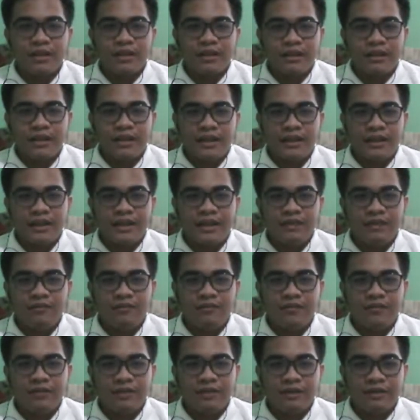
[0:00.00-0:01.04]
the need
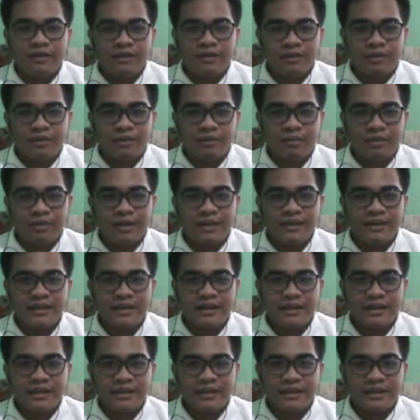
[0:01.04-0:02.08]
for internal
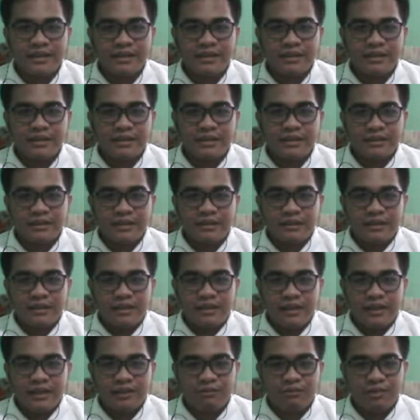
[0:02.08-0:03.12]
bracings
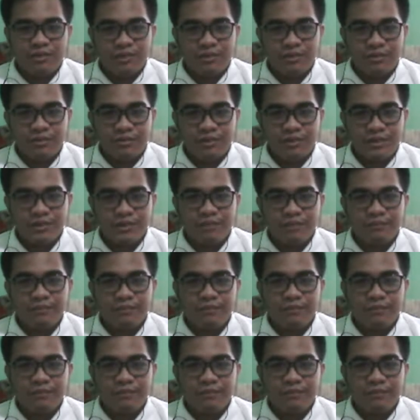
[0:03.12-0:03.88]
is reduced,